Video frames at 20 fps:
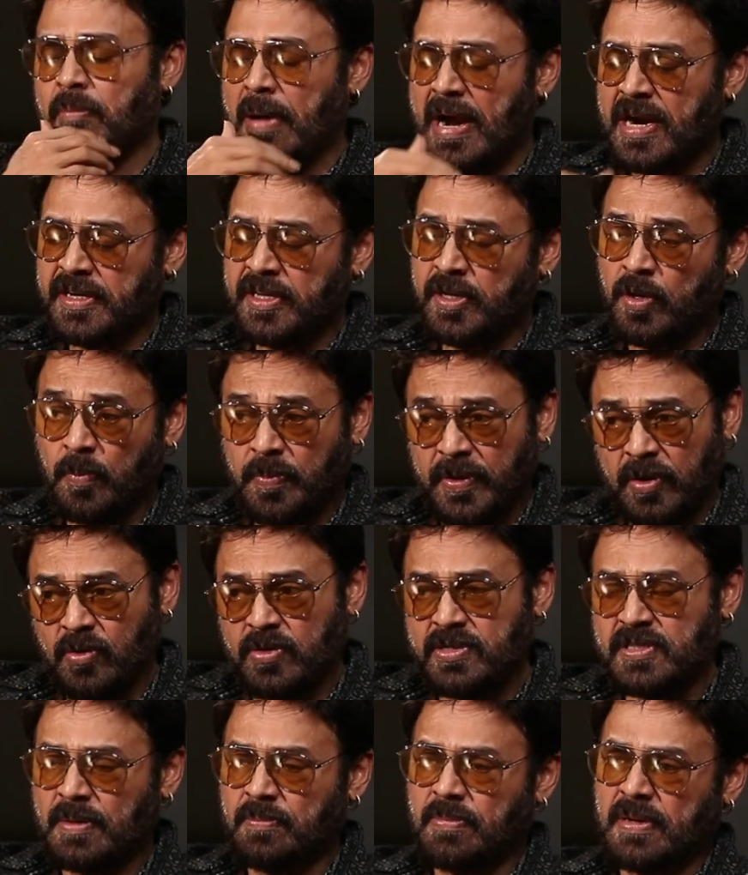Ma DOP
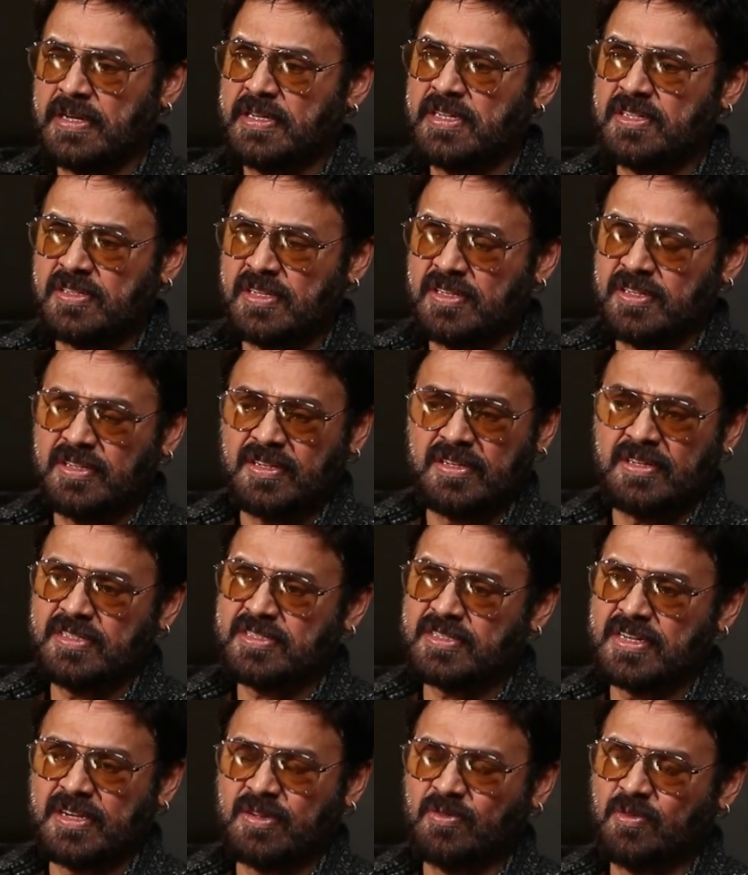gurinchi cheppali.
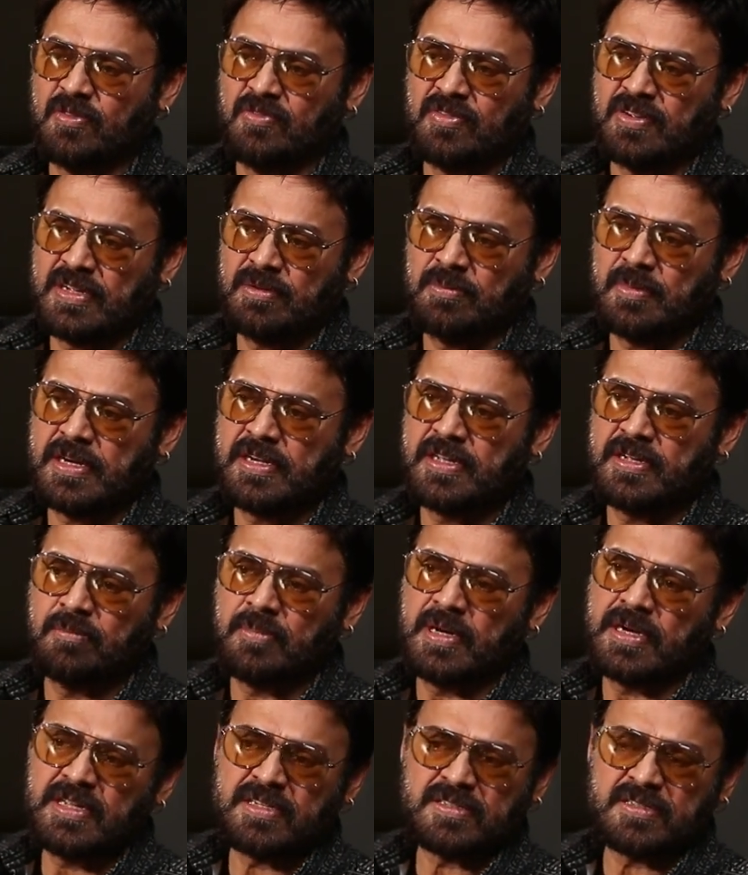He's done a
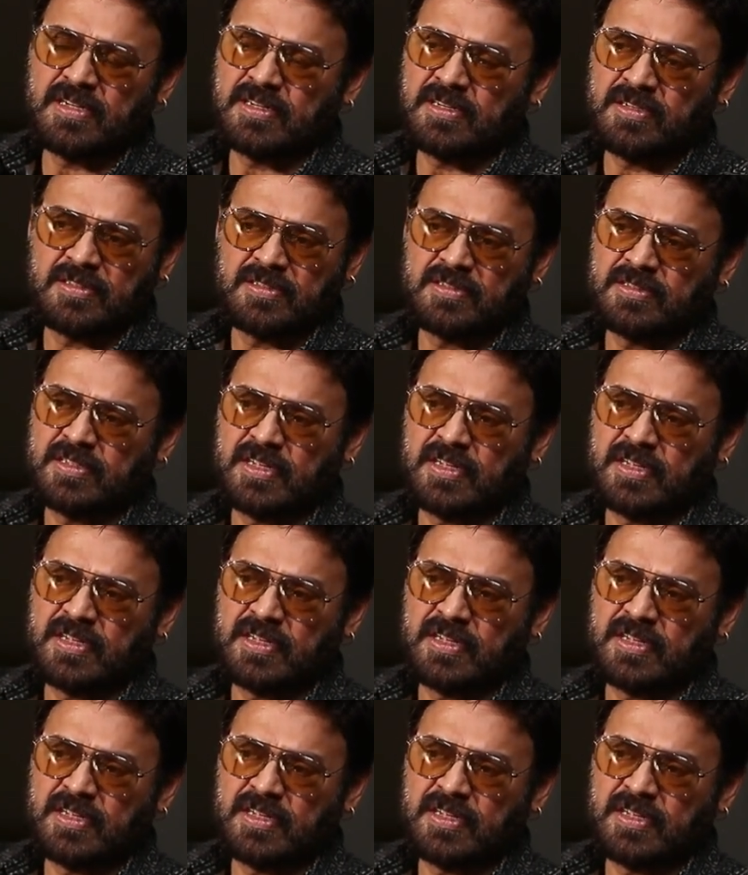money is done a